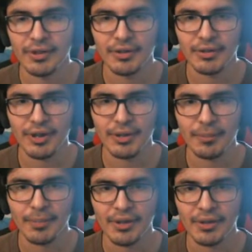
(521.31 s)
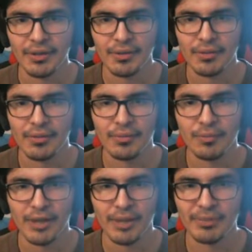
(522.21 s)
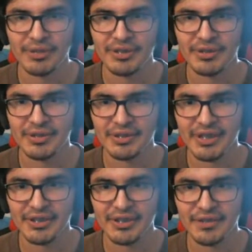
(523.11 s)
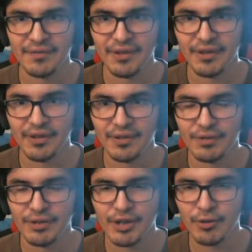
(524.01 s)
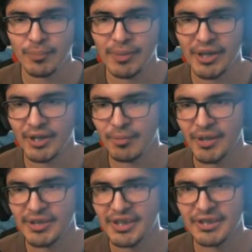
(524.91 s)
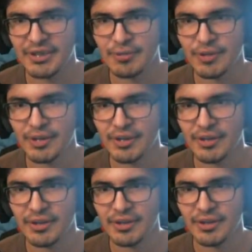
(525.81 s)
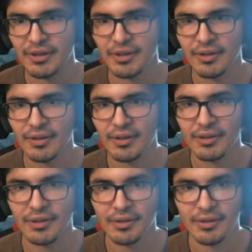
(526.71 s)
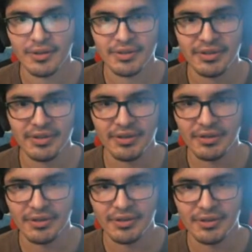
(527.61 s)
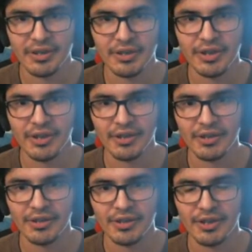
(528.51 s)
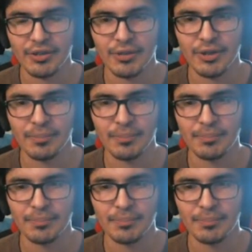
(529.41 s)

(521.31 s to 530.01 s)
Okay, but what happens here is that's gonna fall. If we try going back up, that's ending one. Let's see. Can I go up?